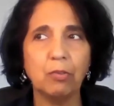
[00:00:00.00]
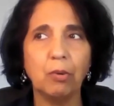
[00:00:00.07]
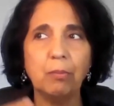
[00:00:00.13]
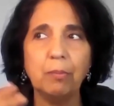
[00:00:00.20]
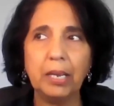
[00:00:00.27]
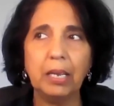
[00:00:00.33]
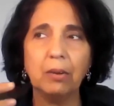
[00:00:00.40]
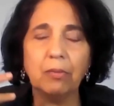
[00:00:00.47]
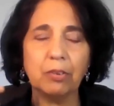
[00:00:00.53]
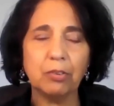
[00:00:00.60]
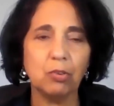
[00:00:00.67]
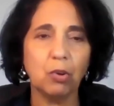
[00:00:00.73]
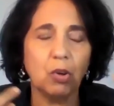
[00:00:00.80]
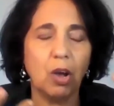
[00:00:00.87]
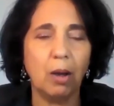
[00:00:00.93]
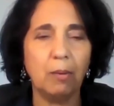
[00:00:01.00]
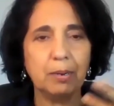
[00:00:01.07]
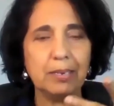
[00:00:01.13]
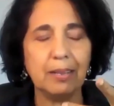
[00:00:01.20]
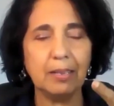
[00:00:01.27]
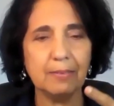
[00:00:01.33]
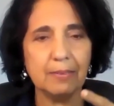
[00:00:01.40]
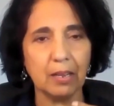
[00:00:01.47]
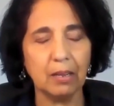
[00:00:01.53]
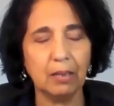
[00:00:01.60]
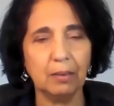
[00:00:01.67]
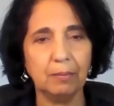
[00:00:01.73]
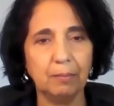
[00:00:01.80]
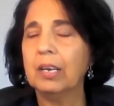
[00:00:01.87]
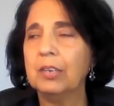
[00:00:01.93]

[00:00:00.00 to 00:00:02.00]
For me, it was so commonsensical.